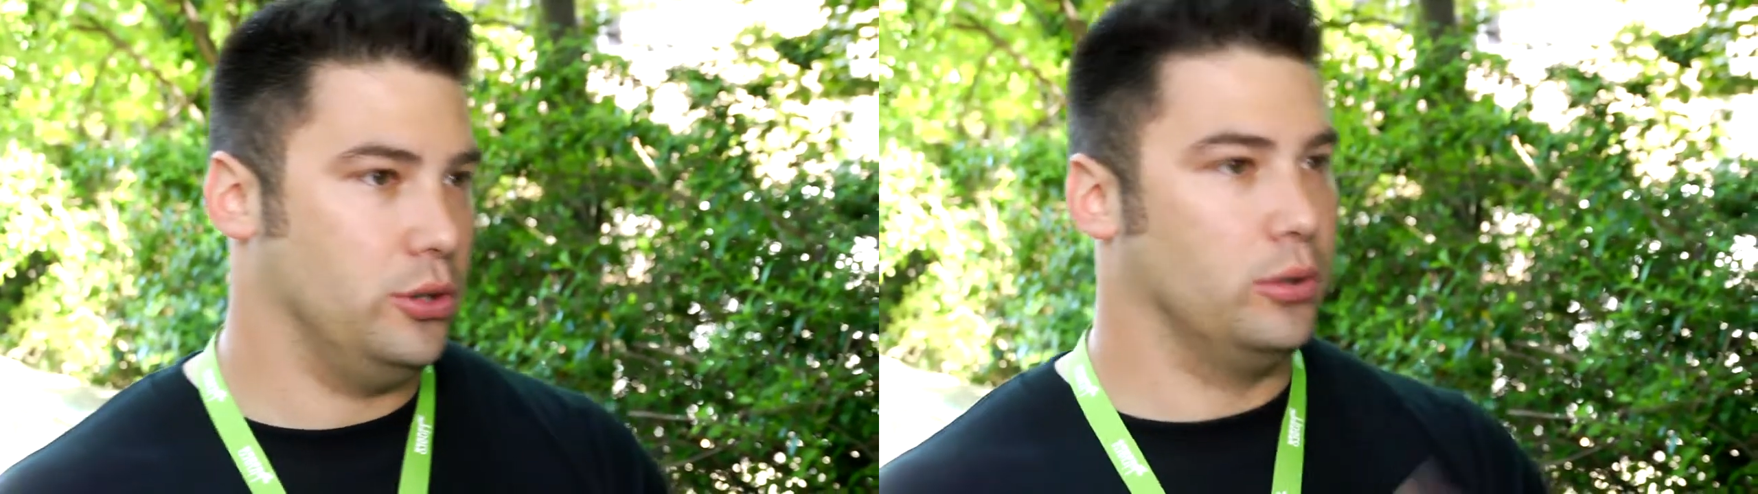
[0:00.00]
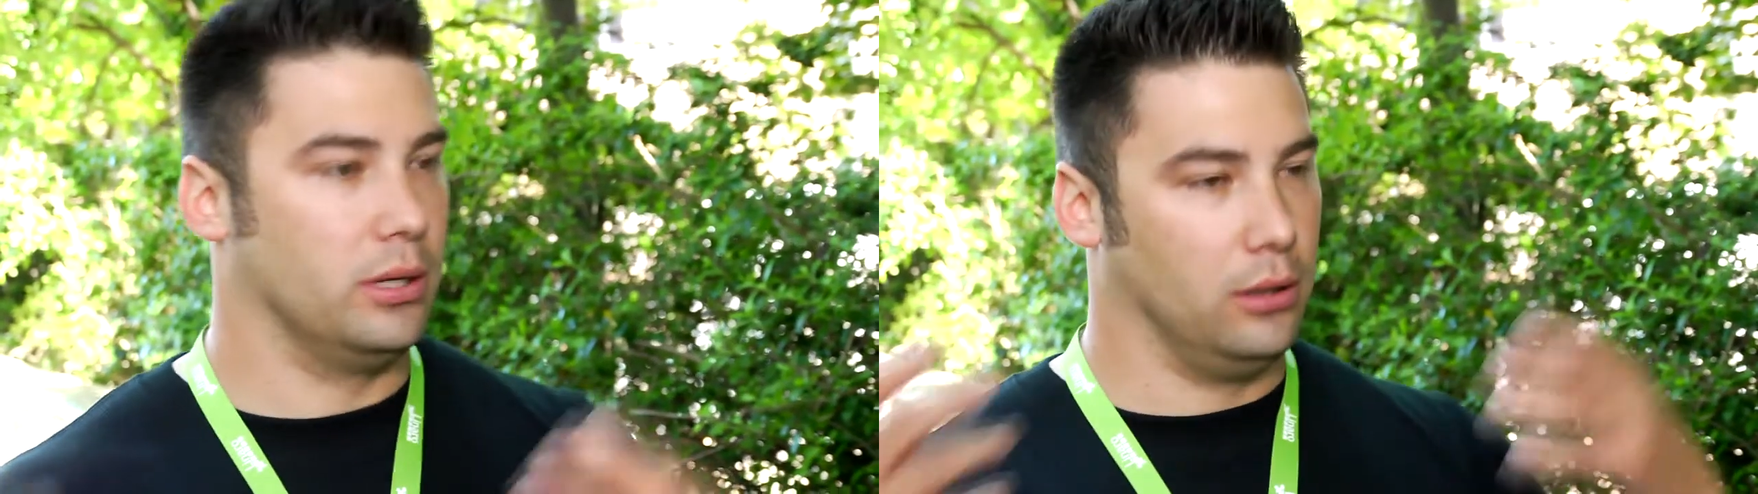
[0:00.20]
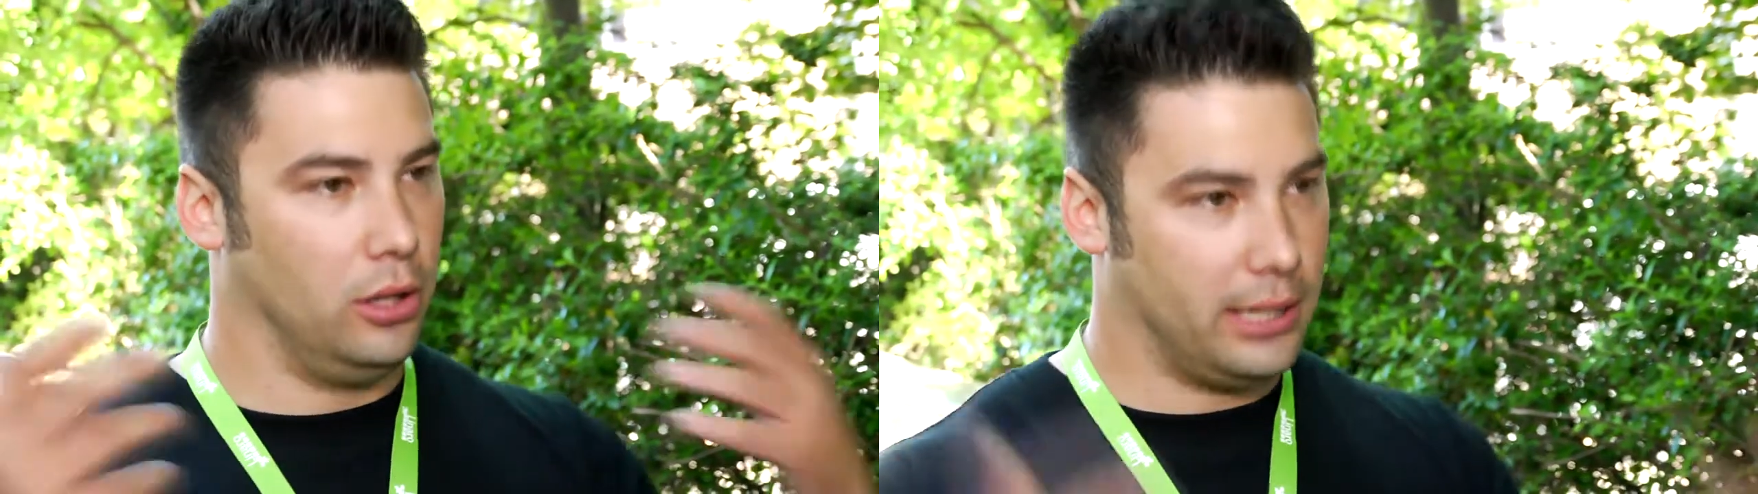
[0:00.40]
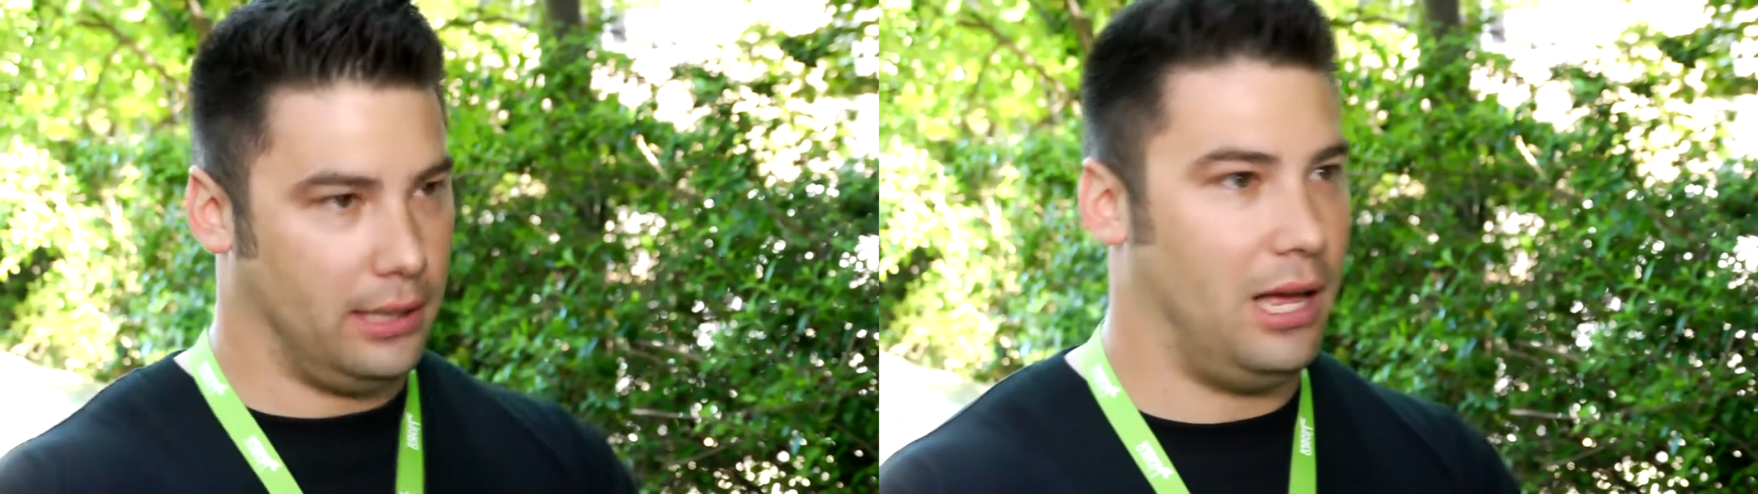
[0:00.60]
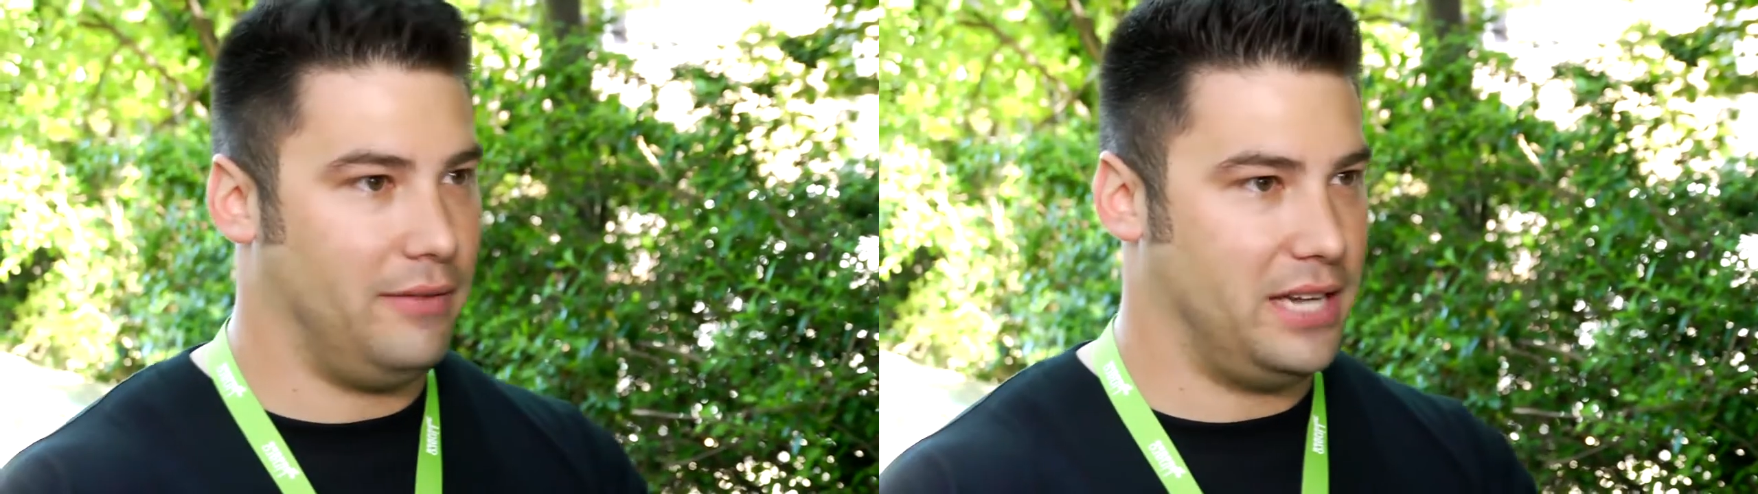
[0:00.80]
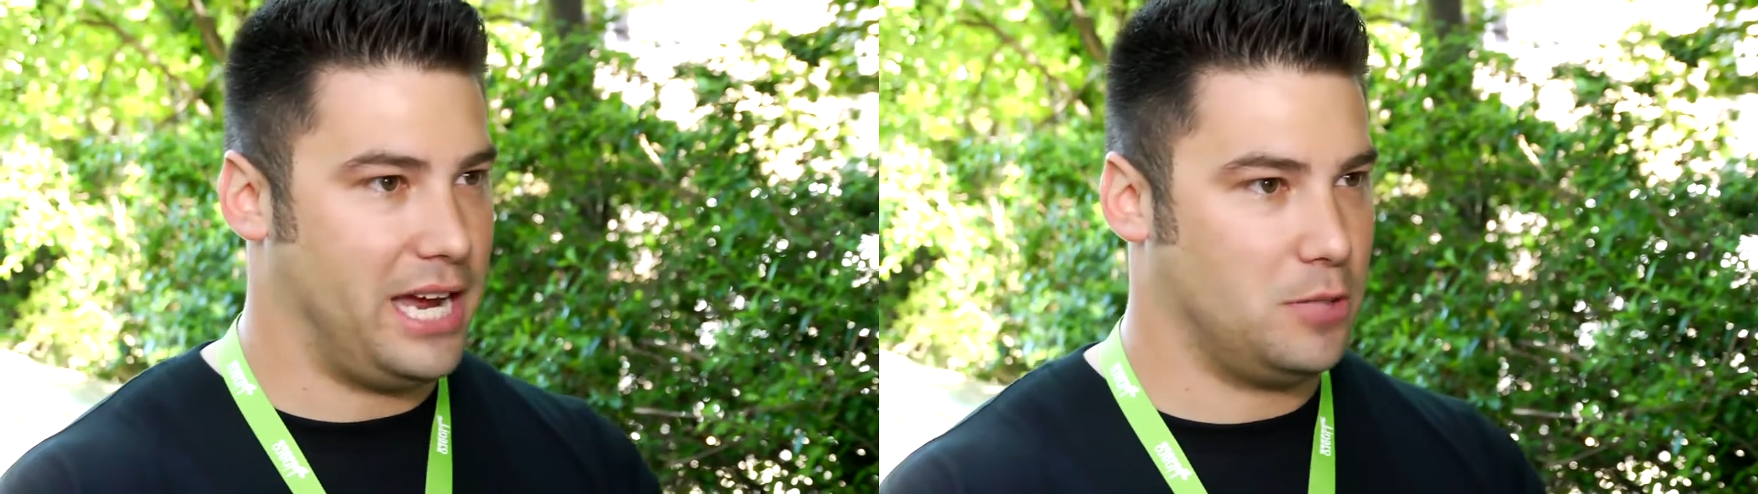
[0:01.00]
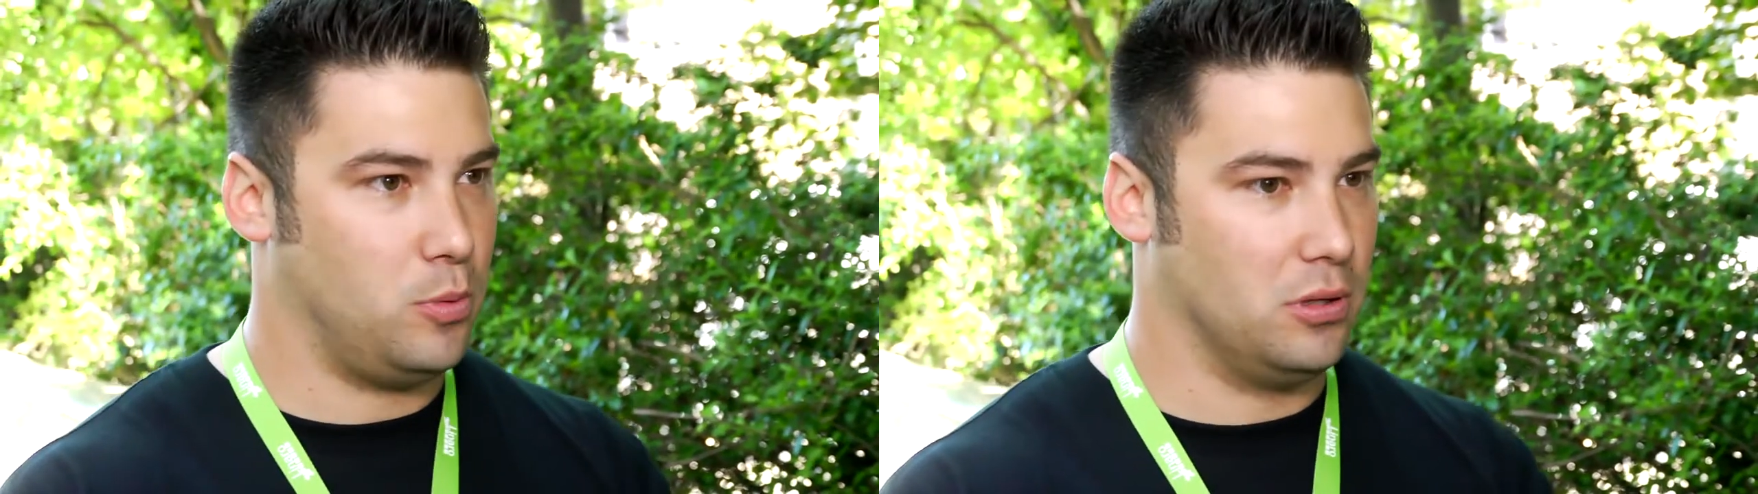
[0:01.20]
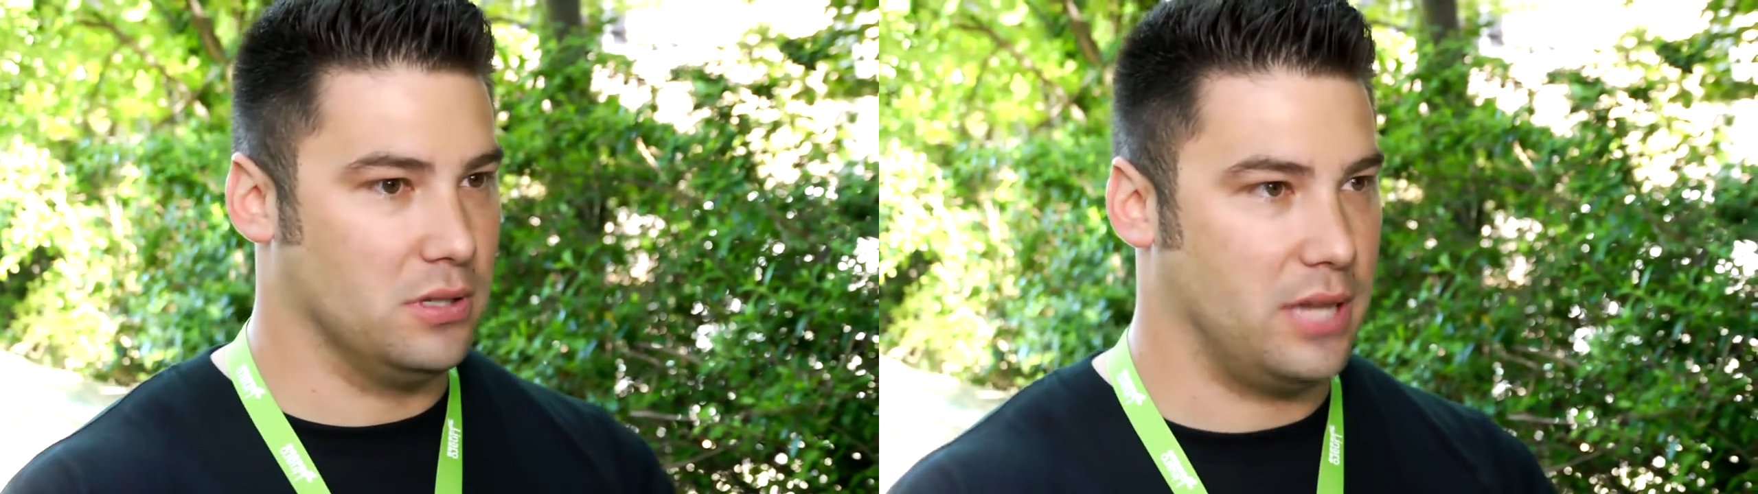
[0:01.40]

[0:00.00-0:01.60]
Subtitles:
you can look at Lava dashboard and